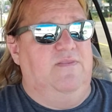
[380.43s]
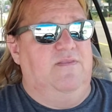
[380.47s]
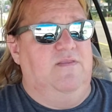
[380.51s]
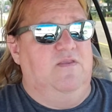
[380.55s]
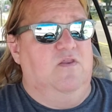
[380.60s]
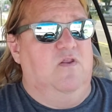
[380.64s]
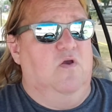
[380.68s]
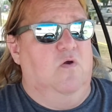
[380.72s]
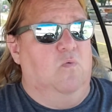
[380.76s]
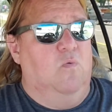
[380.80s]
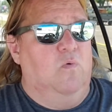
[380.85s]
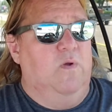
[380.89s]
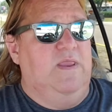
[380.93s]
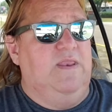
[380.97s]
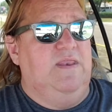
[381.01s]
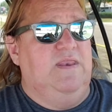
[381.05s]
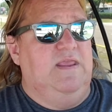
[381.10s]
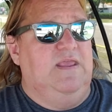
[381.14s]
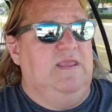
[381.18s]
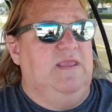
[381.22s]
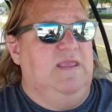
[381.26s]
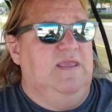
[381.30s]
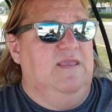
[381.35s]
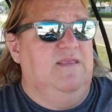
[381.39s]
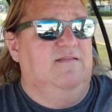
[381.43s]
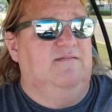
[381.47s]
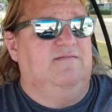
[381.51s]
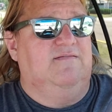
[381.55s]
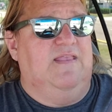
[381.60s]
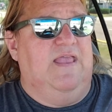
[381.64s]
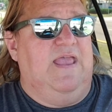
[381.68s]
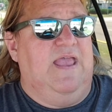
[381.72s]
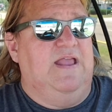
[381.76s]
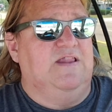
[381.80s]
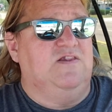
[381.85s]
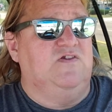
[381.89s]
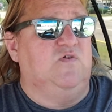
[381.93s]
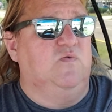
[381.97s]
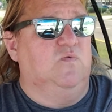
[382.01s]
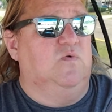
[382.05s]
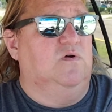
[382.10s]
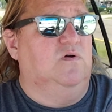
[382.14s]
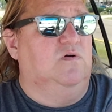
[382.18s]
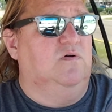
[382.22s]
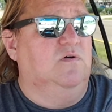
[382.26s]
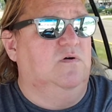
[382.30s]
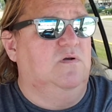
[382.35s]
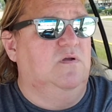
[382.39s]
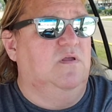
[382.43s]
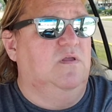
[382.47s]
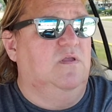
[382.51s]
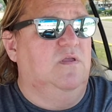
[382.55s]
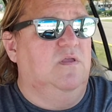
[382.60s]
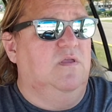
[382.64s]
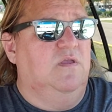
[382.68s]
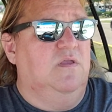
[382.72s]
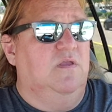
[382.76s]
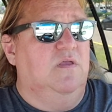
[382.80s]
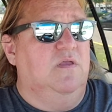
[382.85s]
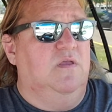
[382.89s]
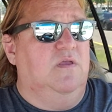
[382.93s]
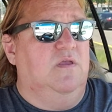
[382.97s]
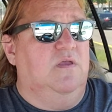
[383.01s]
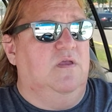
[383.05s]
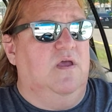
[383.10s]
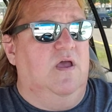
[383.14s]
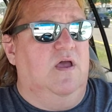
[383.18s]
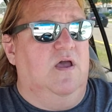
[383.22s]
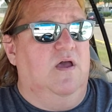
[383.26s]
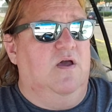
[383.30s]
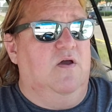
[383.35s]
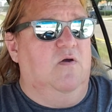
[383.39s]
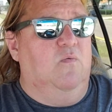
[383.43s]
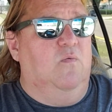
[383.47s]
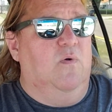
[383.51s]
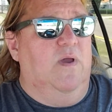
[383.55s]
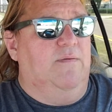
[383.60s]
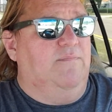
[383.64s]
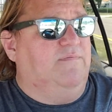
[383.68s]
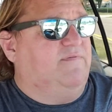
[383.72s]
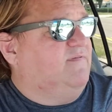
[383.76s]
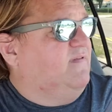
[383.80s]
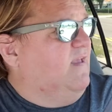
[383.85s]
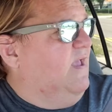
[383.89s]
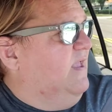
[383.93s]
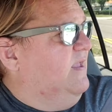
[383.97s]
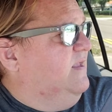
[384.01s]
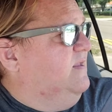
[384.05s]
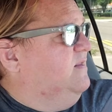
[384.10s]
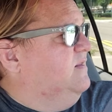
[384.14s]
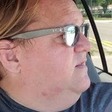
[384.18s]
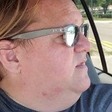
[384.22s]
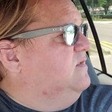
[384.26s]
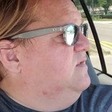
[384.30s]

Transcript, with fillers: you know, Windy is the actual uh, website